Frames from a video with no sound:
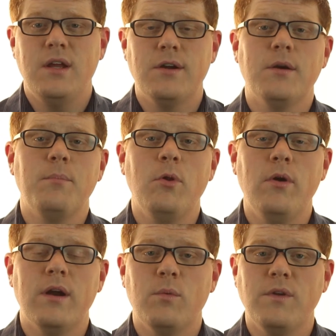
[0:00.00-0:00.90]
your
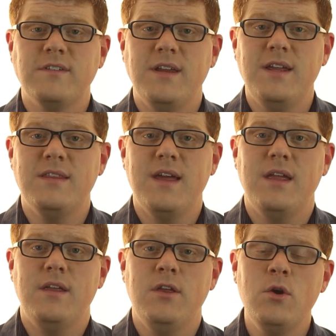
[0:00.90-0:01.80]
employer will see
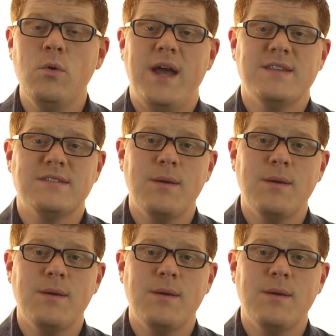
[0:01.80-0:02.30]
that you as